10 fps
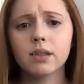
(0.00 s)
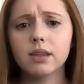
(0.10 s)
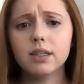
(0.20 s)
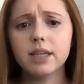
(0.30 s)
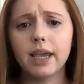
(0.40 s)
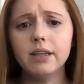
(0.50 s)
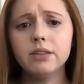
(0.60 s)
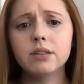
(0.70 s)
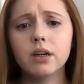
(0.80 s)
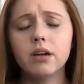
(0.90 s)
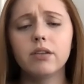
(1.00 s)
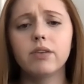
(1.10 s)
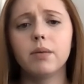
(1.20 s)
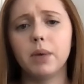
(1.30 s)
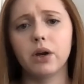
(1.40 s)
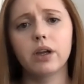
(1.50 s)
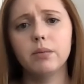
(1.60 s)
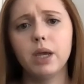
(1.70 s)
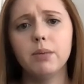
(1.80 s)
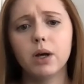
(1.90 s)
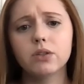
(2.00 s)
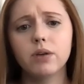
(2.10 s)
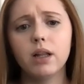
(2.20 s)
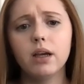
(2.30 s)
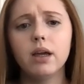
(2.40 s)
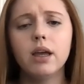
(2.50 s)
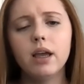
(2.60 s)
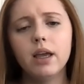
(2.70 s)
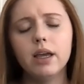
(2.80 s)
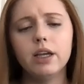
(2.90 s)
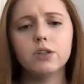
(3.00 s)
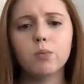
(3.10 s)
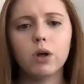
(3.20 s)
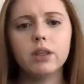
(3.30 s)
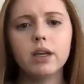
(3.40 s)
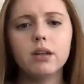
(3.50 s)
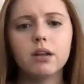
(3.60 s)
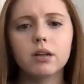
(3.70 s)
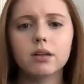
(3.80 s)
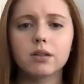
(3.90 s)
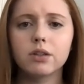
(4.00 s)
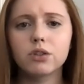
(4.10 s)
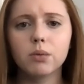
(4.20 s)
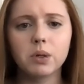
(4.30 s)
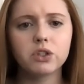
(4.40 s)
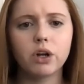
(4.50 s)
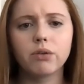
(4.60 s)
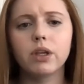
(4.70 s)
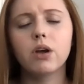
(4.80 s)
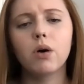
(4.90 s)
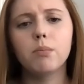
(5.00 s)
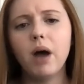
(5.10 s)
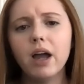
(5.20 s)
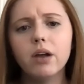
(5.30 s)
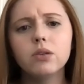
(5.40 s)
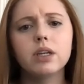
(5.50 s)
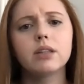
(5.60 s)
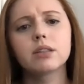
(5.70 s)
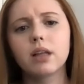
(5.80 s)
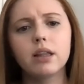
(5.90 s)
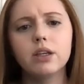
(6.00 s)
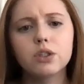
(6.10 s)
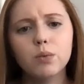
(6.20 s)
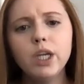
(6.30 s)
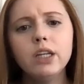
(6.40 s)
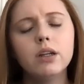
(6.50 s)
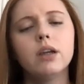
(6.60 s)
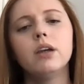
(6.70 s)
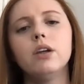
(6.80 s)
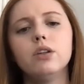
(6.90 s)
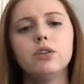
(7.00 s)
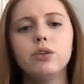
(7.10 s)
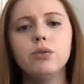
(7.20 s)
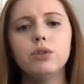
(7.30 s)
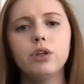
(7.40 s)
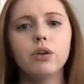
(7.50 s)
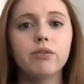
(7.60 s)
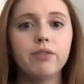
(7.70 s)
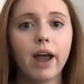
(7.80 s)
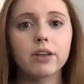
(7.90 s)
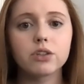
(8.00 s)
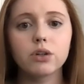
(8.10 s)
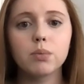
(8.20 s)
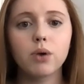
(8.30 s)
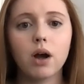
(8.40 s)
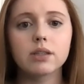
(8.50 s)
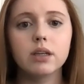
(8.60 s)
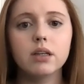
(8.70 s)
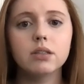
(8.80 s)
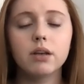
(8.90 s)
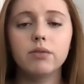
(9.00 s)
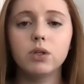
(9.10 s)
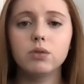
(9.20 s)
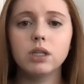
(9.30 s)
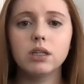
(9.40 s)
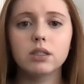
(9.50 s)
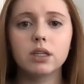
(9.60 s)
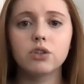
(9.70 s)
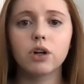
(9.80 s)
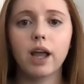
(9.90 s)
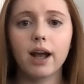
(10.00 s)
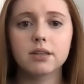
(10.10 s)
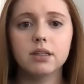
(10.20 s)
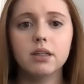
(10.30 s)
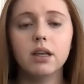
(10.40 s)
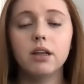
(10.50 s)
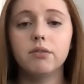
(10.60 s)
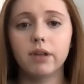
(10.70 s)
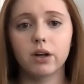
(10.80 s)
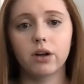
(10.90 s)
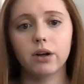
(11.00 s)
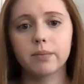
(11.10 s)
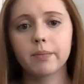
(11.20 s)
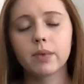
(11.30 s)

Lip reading: The taste of American made mozzarella is one that consumers generally call mild and slightly sweet due to your faster process of using citric acid and vinegar.